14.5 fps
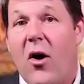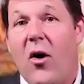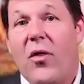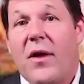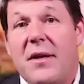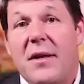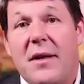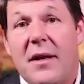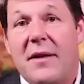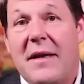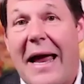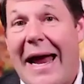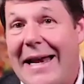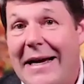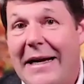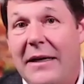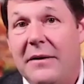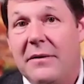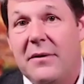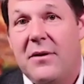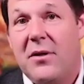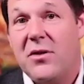the
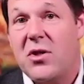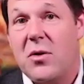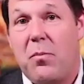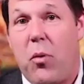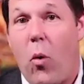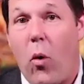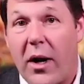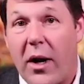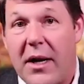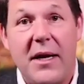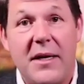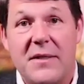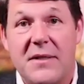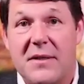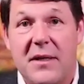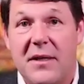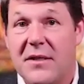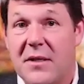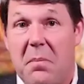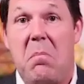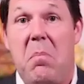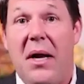data to support it is
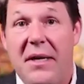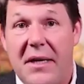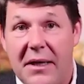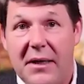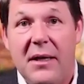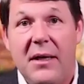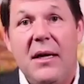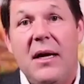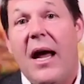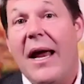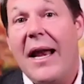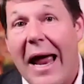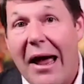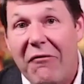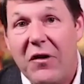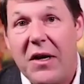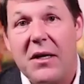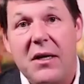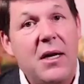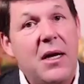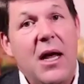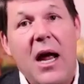abundant and
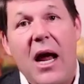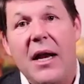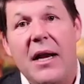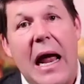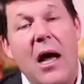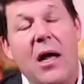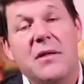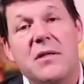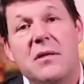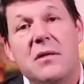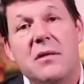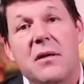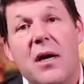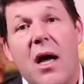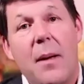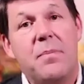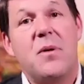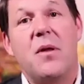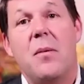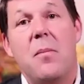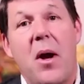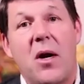evident. And now it's up to
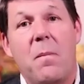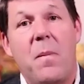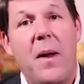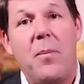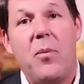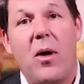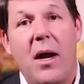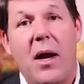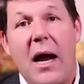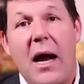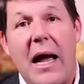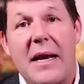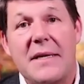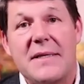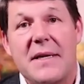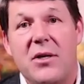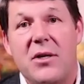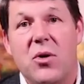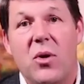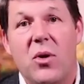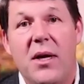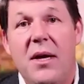the American people. And I got to say,
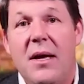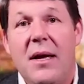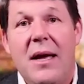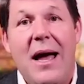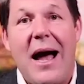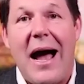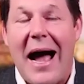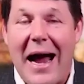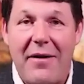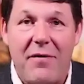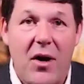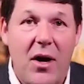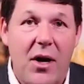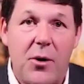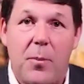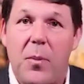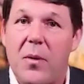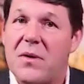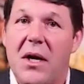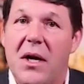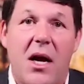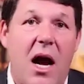Julie, I have
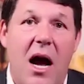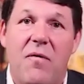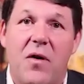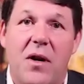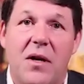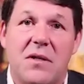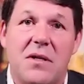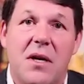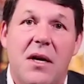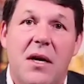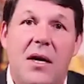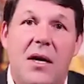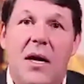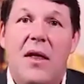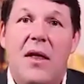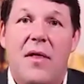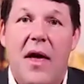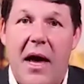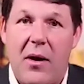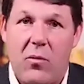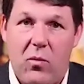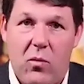100% confidence
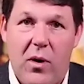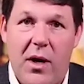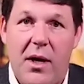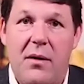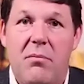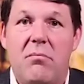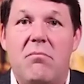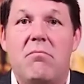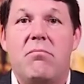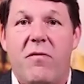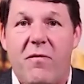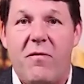that when,